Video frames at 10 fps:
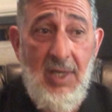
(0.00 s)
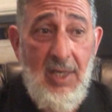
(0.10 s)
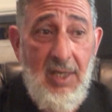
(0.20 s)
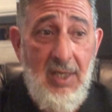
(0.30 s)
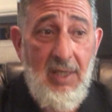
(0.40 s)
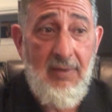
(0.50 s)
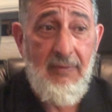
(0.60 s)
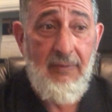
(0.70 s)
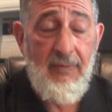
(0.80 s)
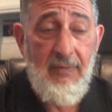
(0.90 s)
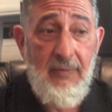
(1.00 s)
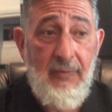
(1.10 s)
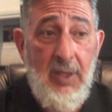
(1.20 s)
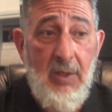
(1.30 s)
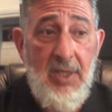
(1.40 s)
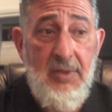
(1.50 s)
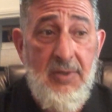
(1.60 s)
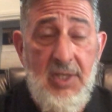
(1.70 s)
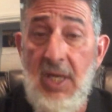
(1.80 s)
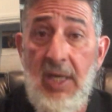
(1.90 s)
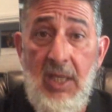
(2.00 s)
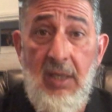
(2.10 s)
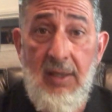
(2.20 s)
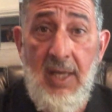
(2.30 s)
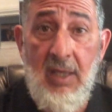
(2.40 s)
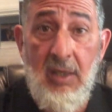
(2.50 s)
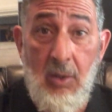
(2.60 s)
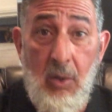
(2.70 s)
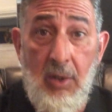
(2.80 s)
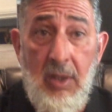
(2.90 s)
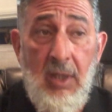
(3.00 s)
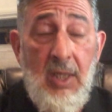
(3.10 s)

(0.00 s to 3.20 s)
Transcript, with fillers: uh, uh, very studied and learned